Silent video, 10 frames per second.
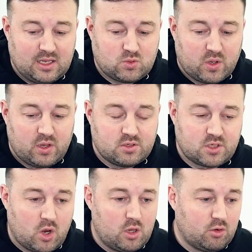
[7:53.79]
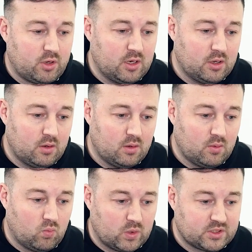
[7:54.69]
one of those looking at
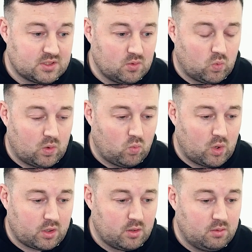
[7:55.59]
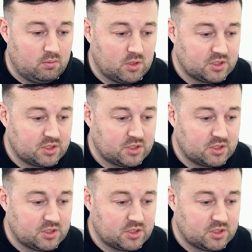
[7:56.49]
what can,